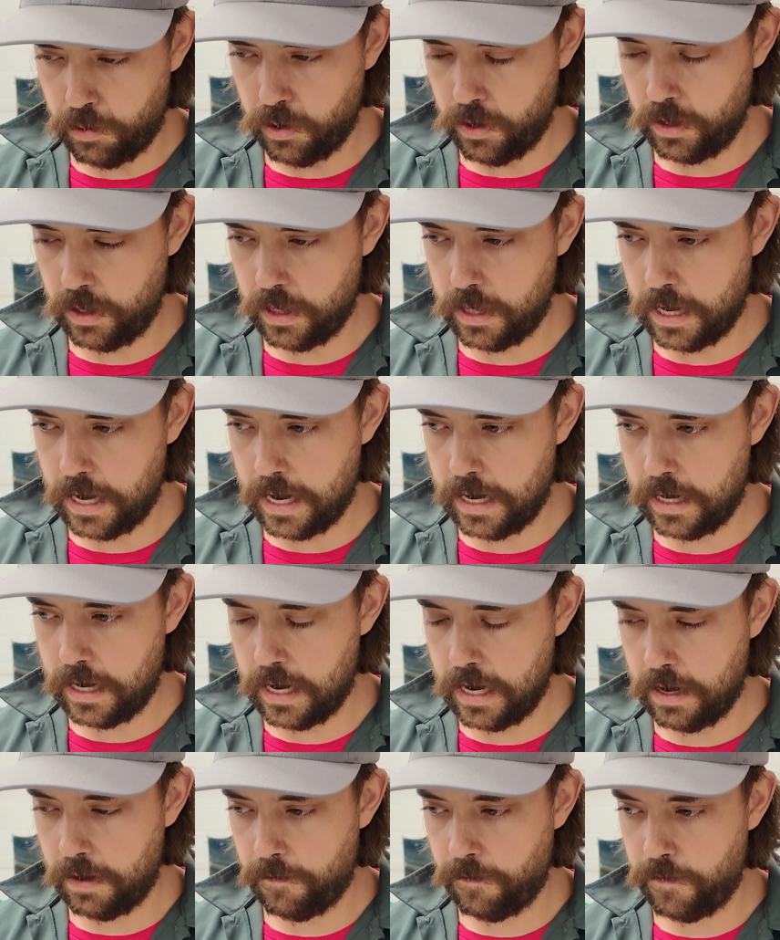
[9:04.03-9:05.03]
put
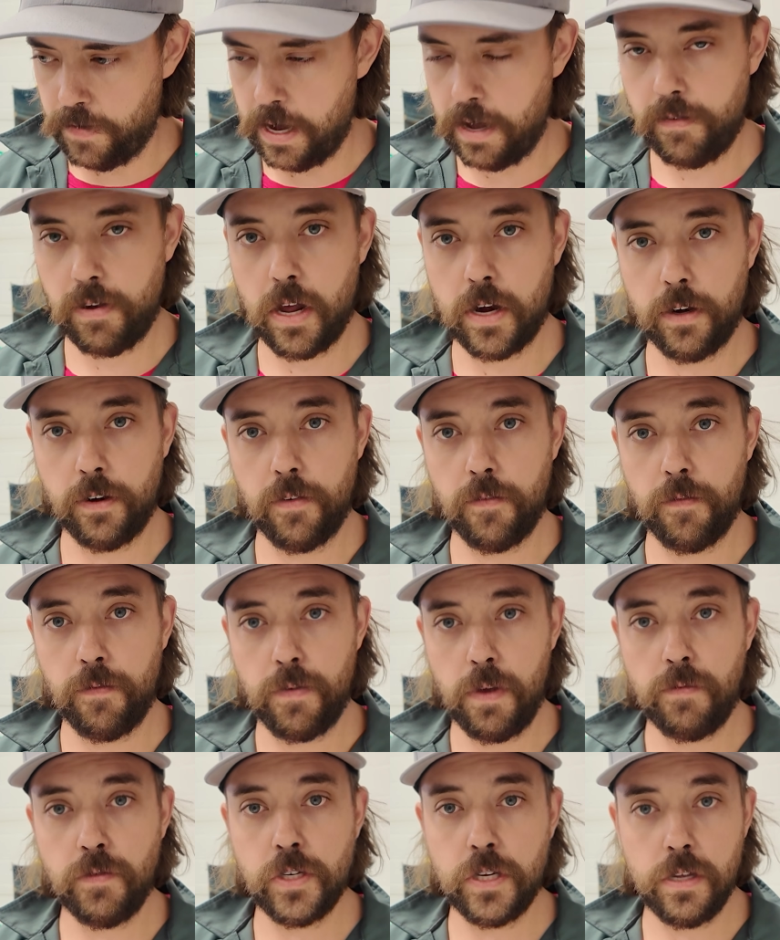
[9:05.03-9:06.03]
that at
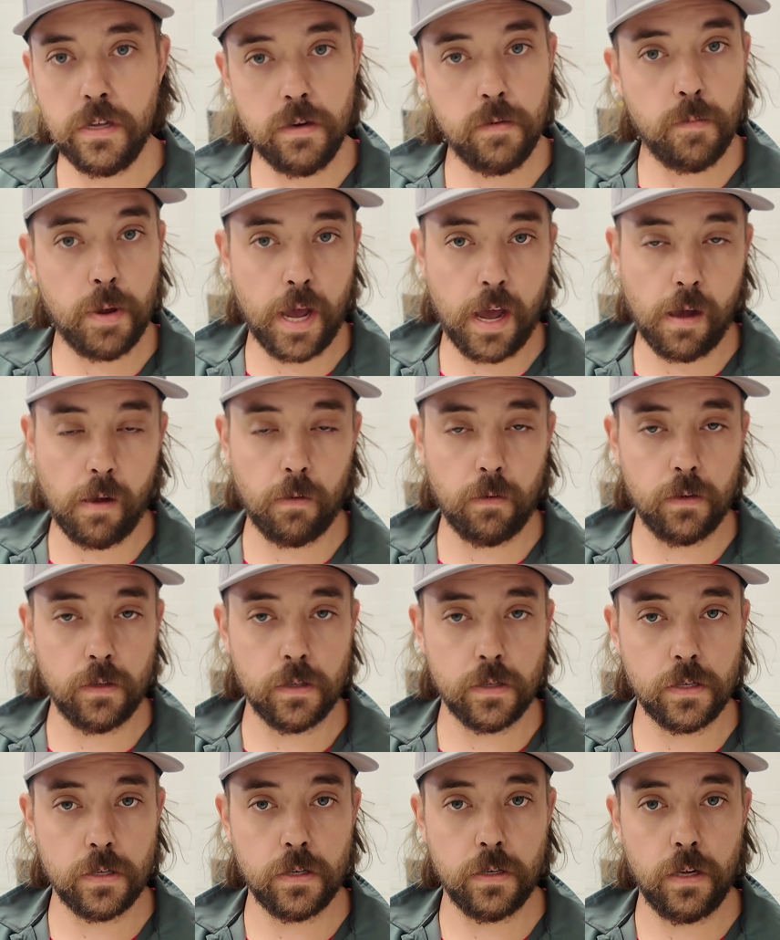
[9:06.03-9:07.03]
515
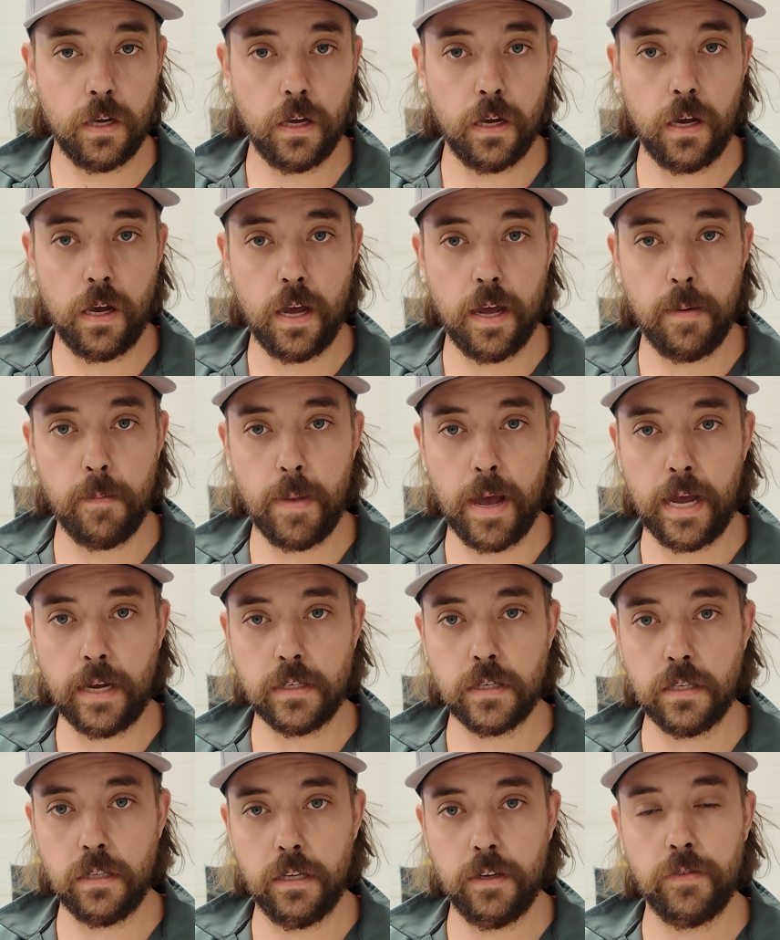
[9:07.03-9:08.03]
pounds at
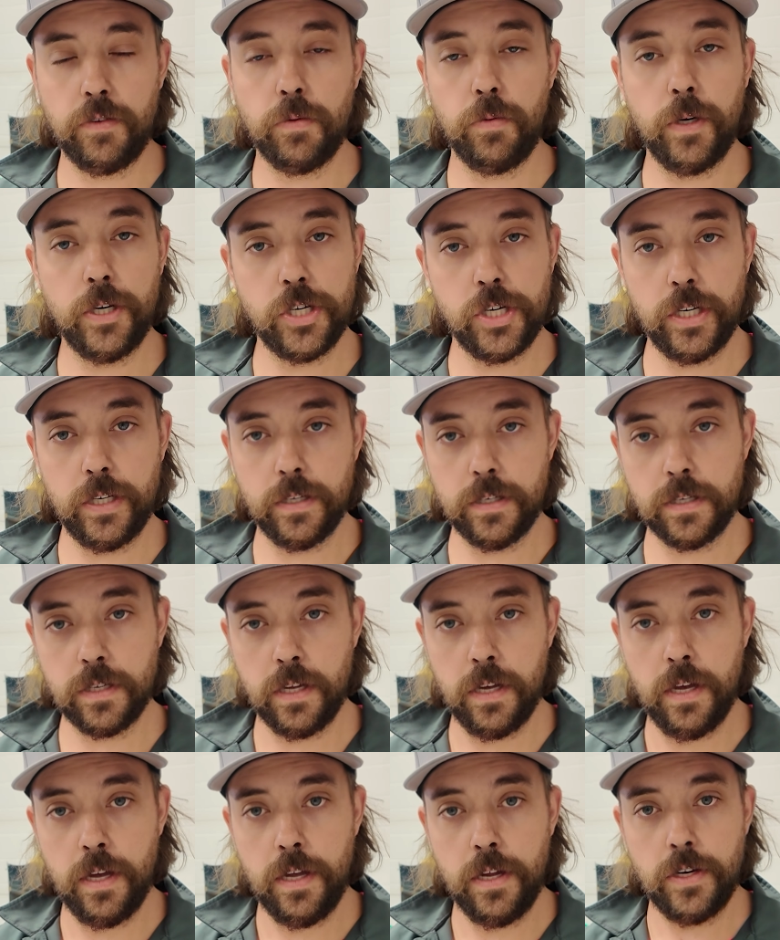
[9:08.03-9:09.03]
max lift, which is
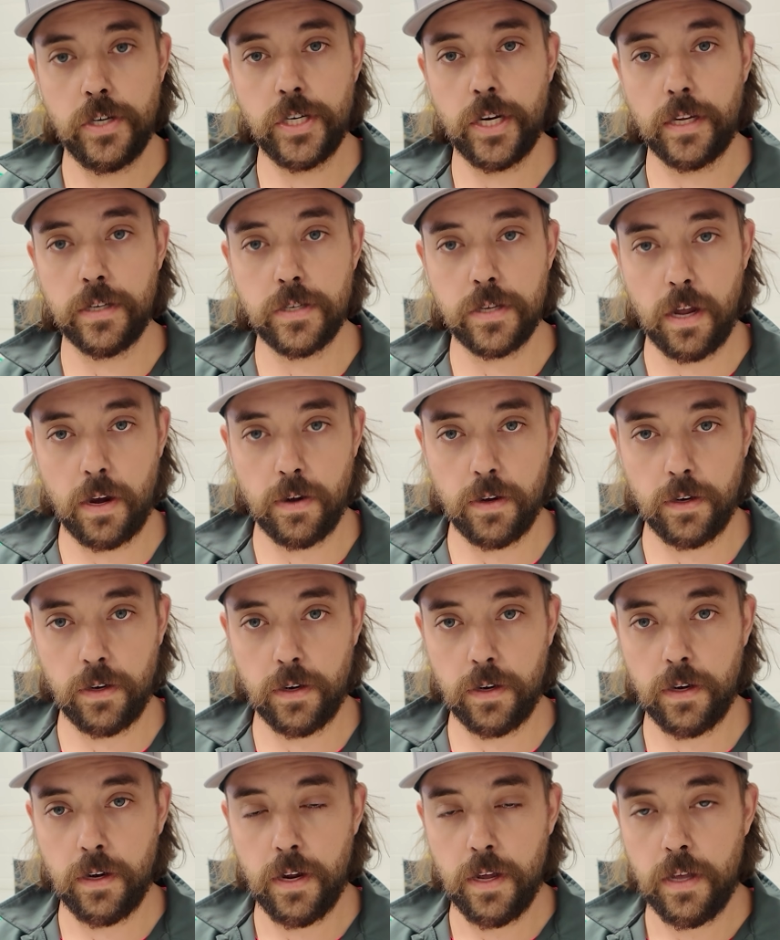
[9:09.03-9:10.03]
just
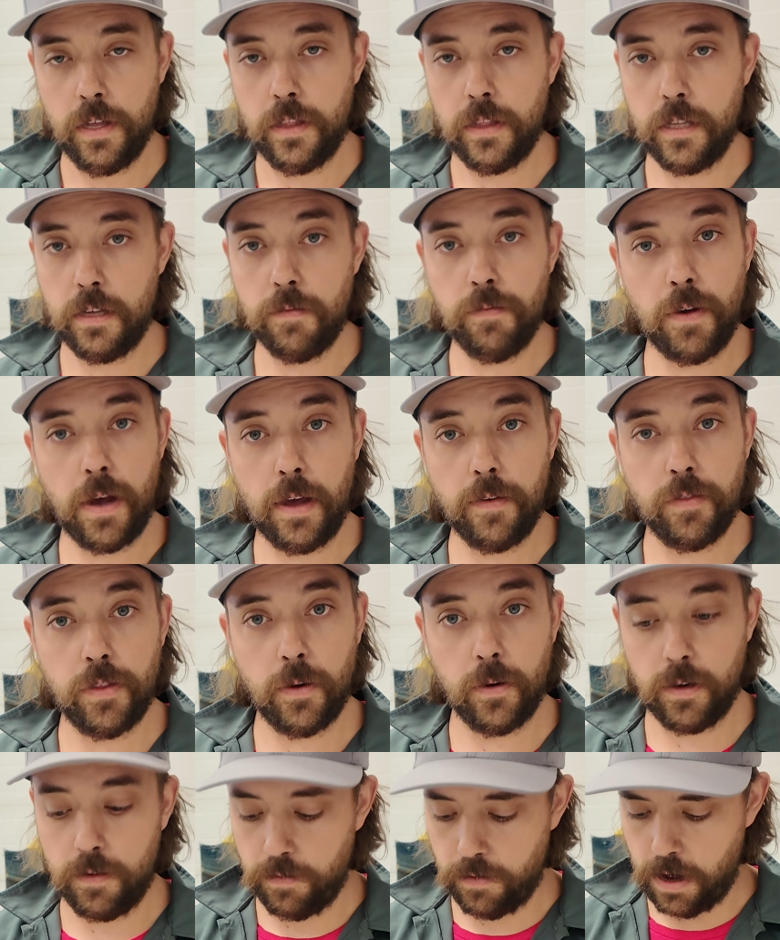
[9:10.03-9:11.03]
under the
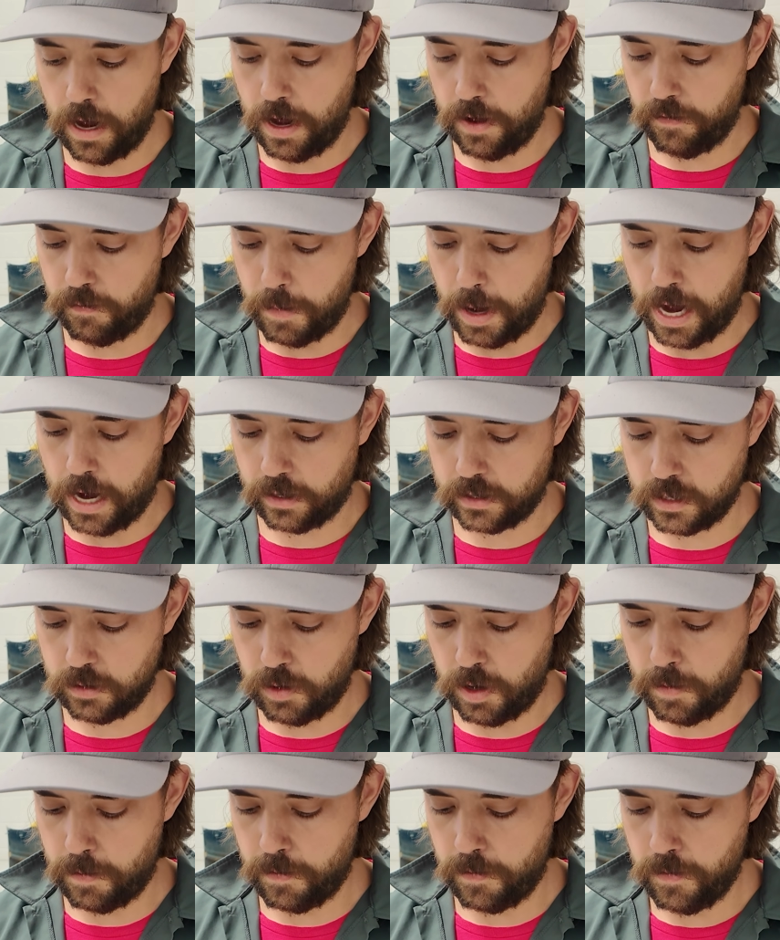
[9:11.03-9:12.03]
535
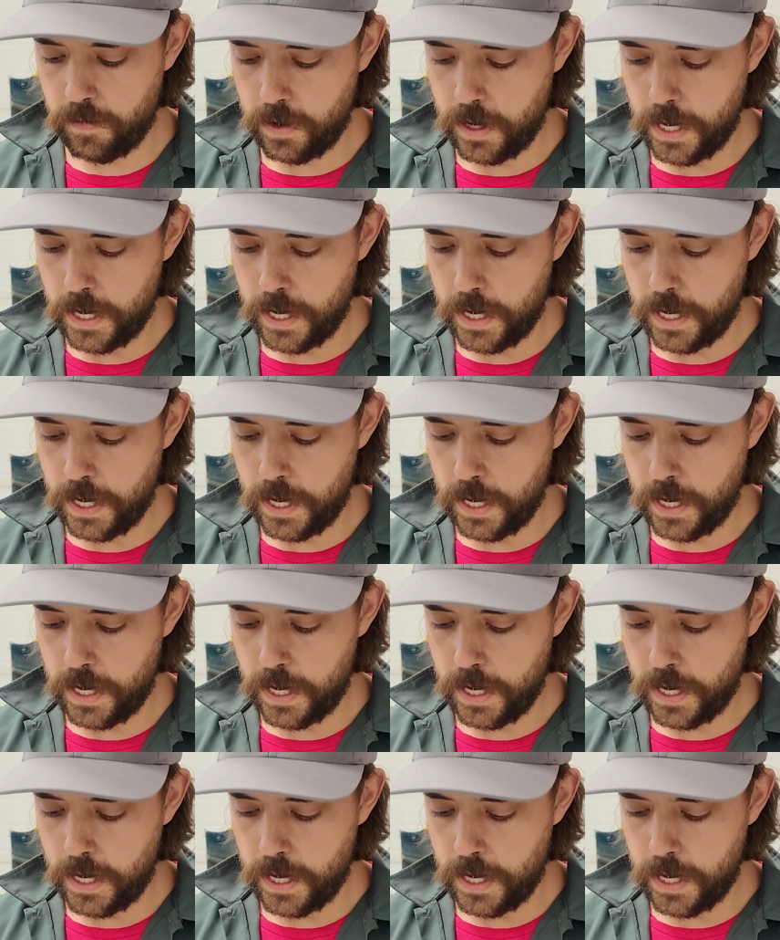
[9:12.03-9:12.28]
maximum.